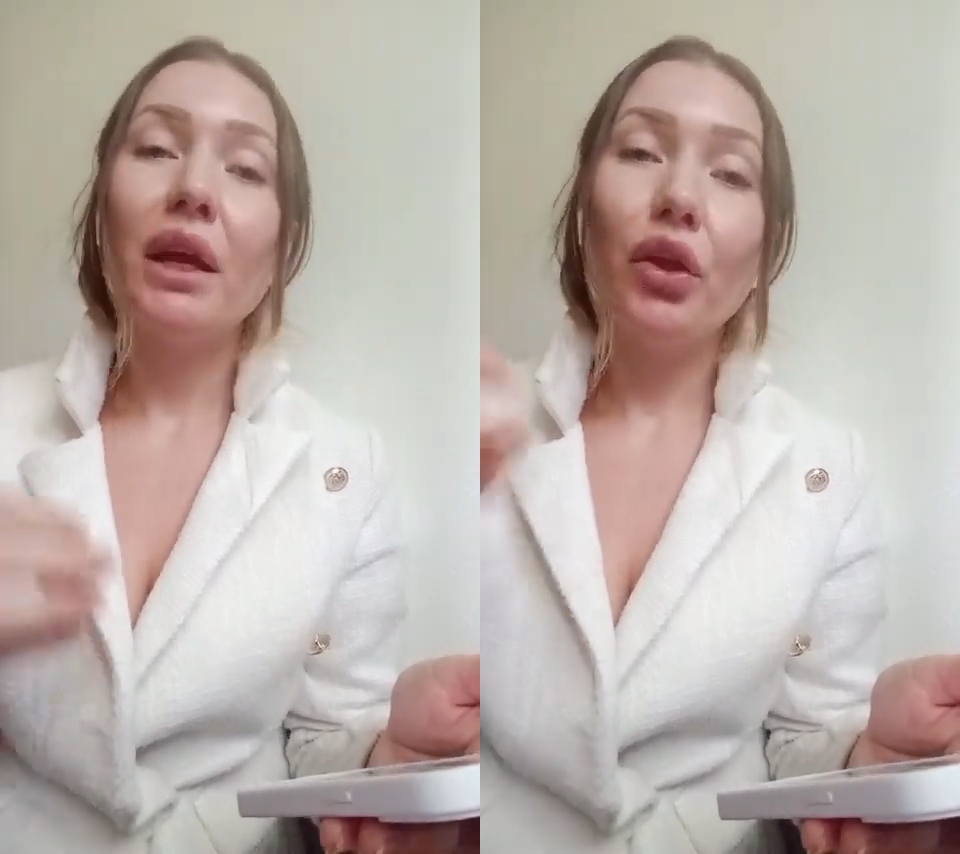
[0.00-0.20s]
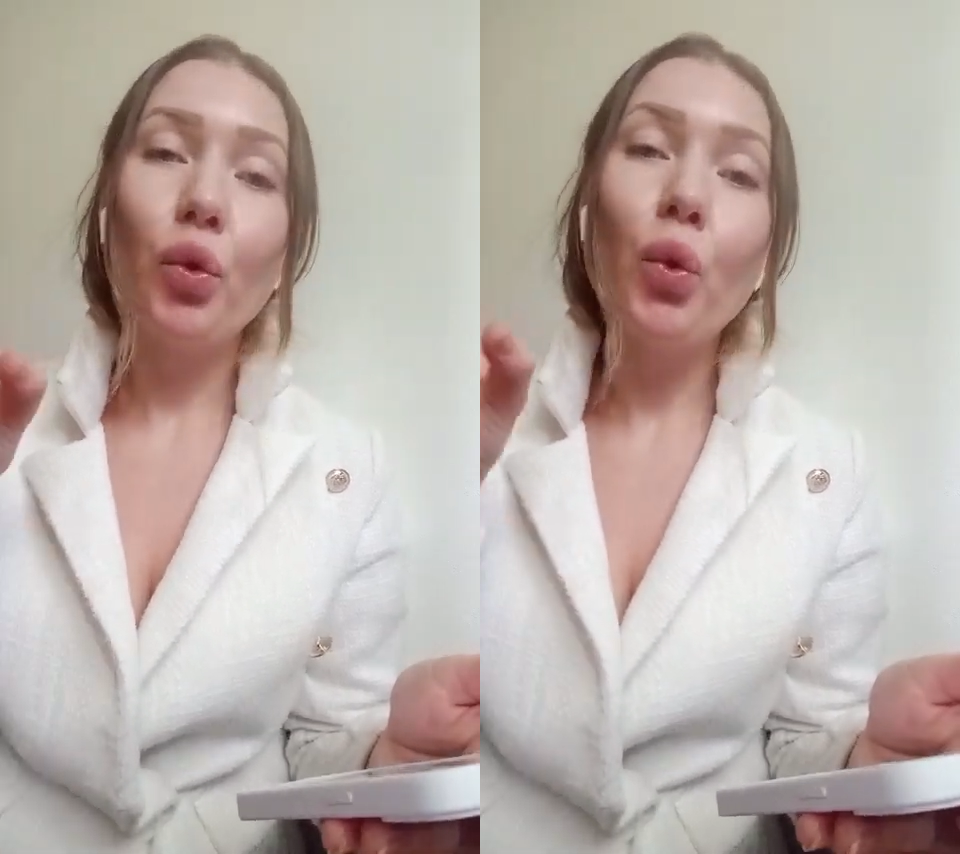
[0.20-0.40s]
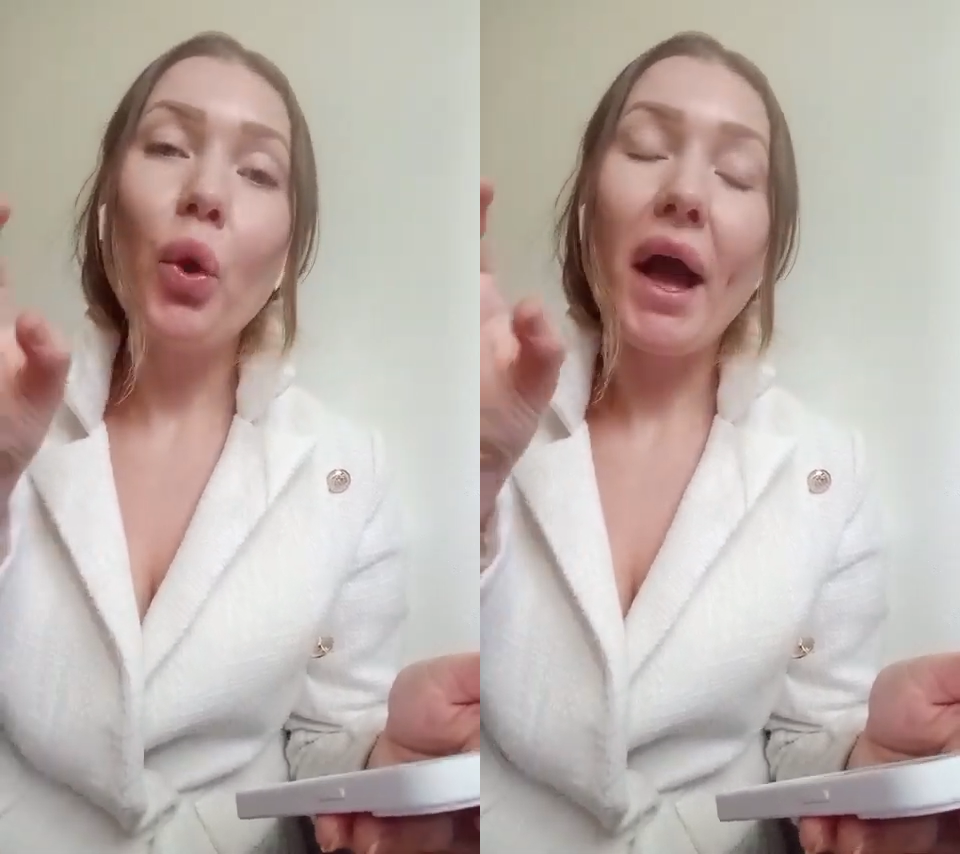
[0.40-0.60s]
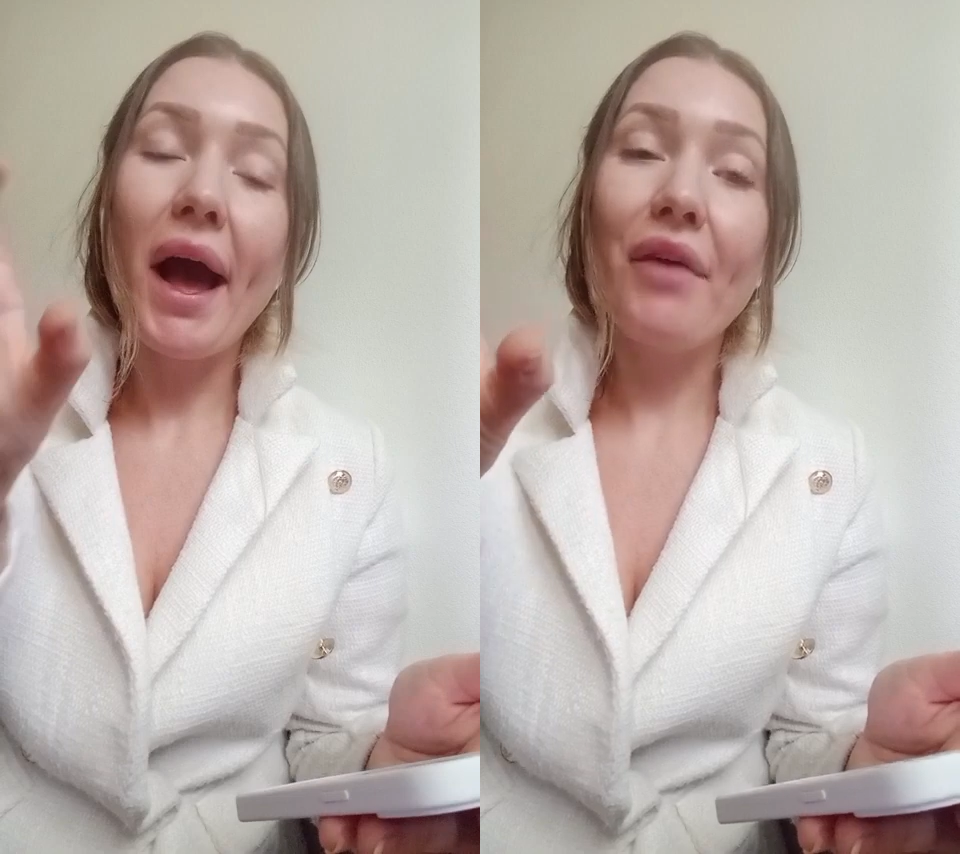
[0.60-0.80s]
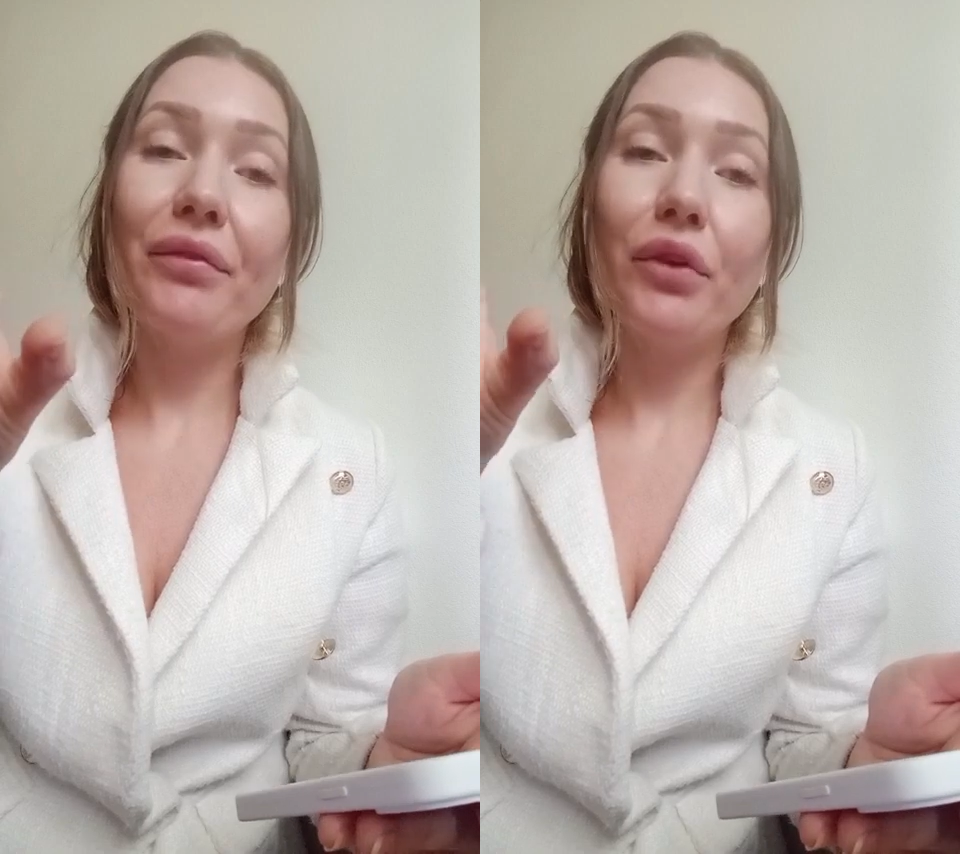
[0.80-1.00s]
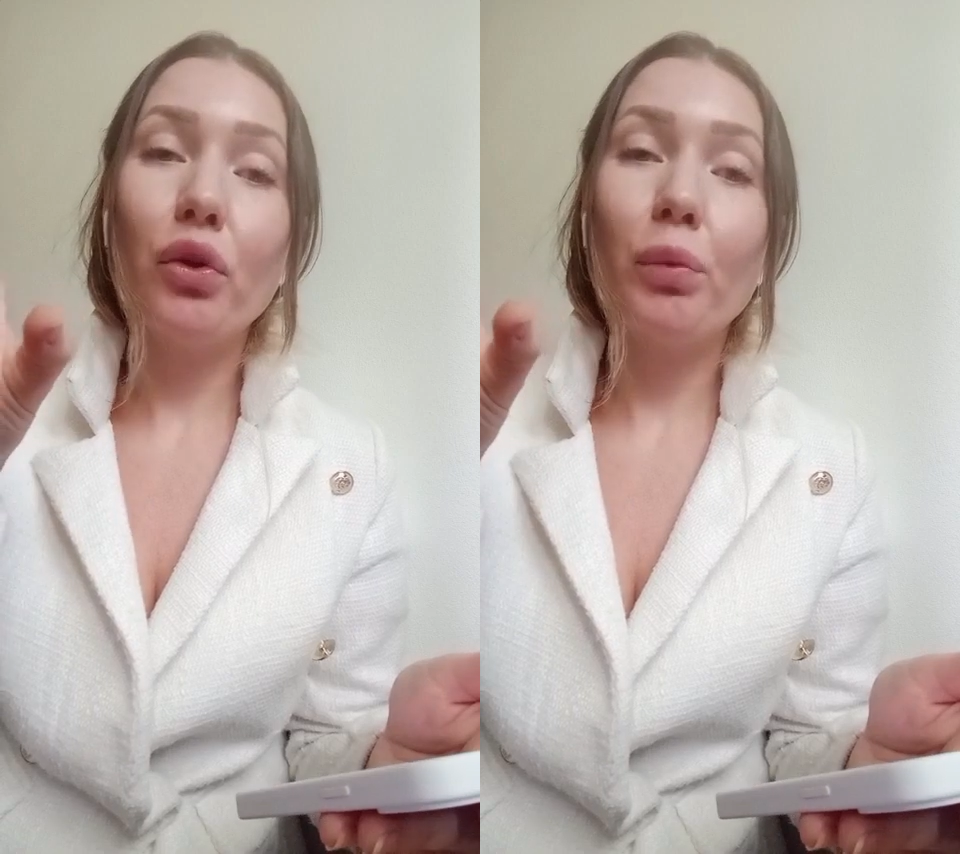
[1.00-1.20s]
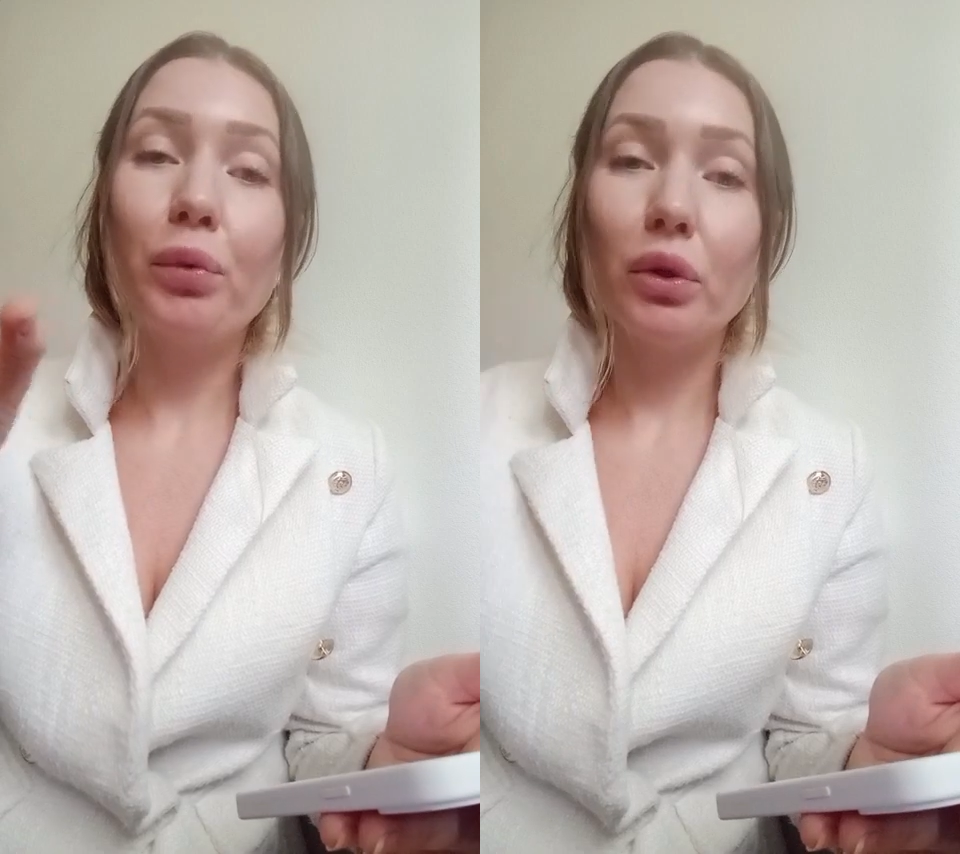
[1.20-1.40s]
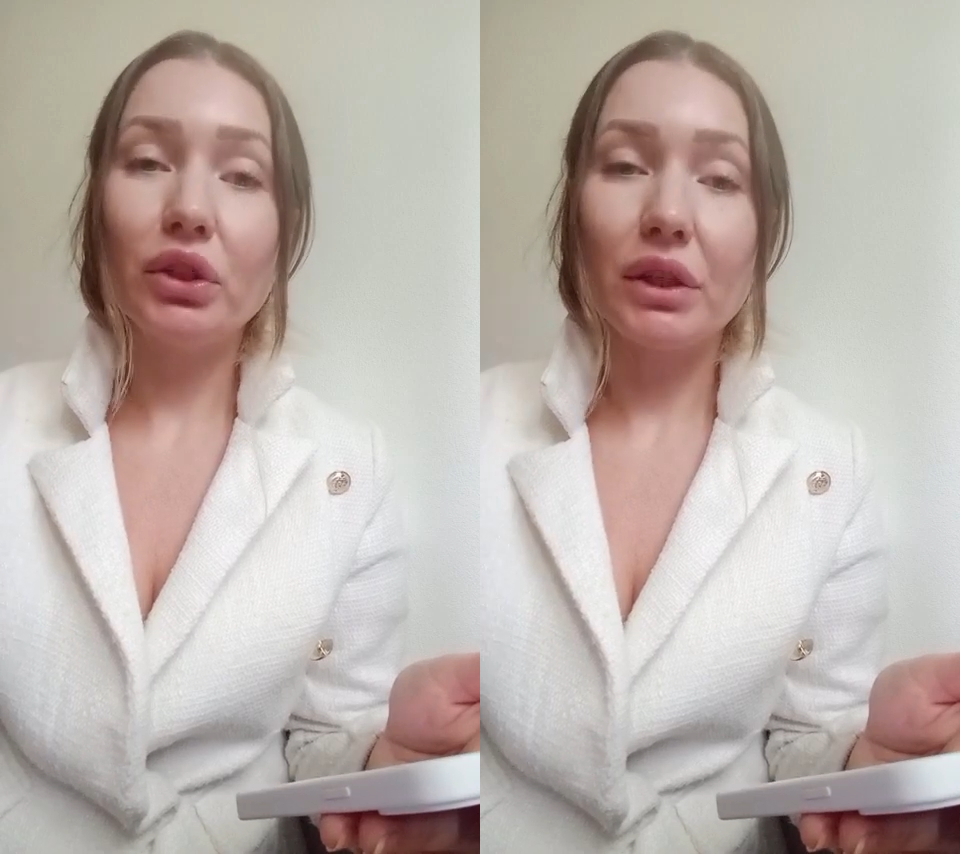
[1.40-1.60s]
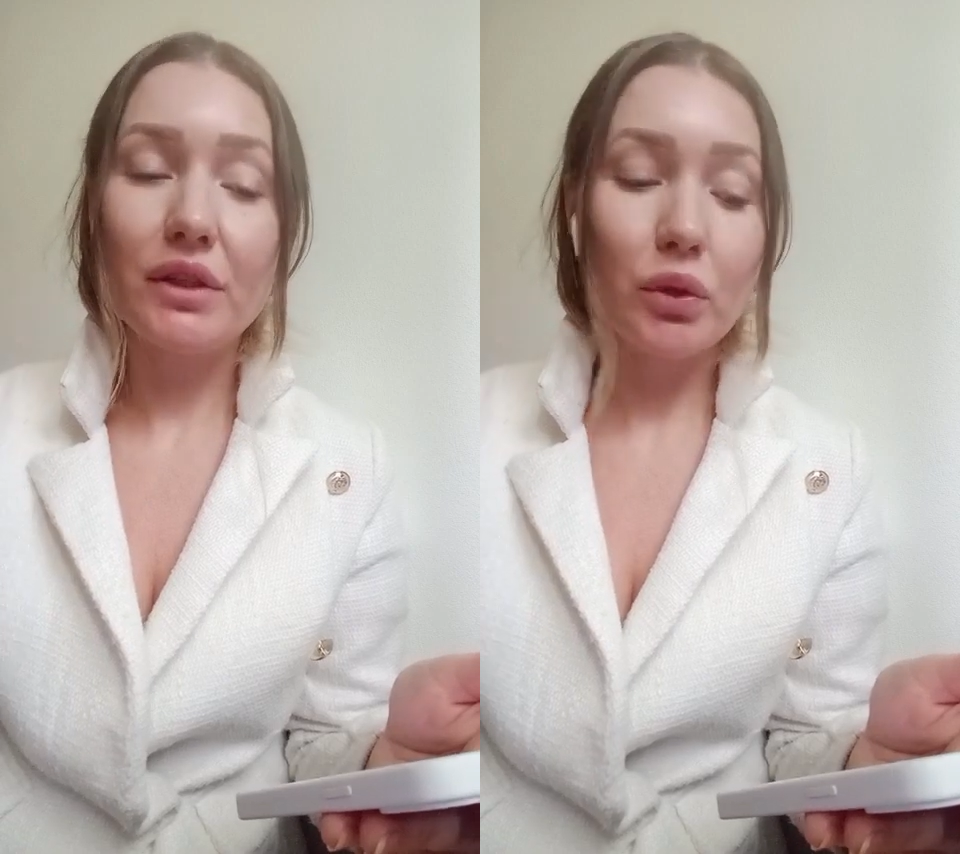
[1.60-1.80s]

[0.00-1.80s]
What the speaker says: you will have your project.